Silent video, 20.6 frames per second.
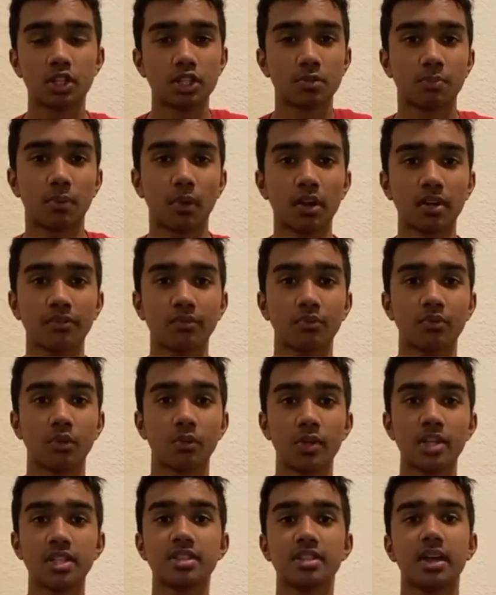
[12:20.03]
part of the
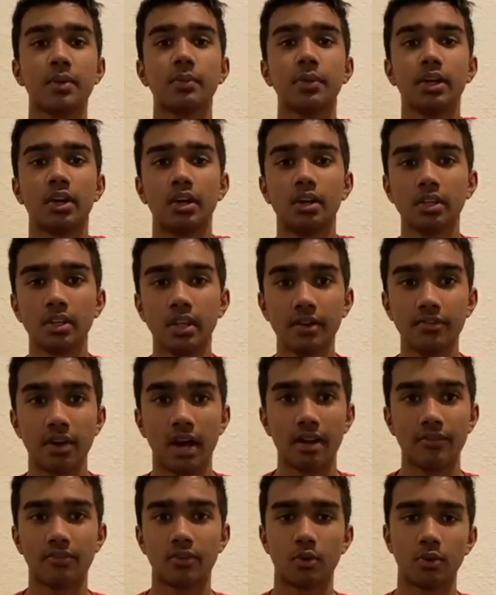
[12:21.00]
reason that we all love
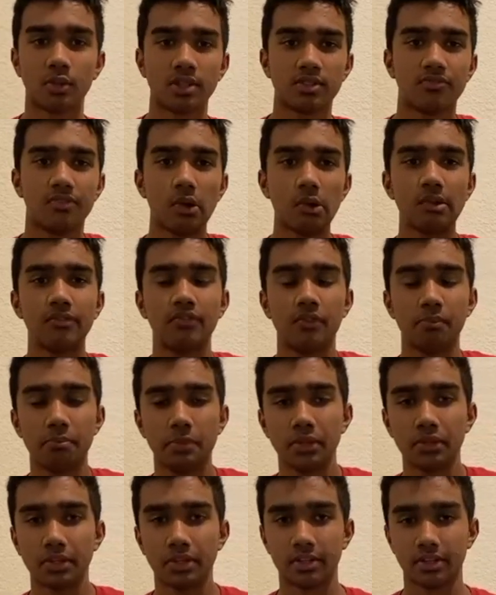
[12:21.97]
iPhone. It's very
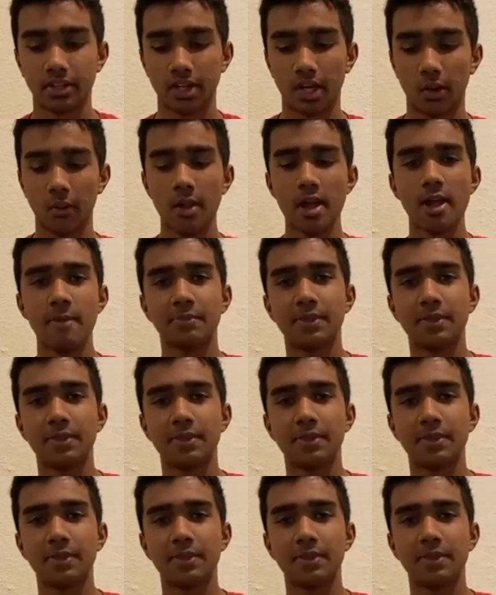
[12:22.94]
familiar, you know.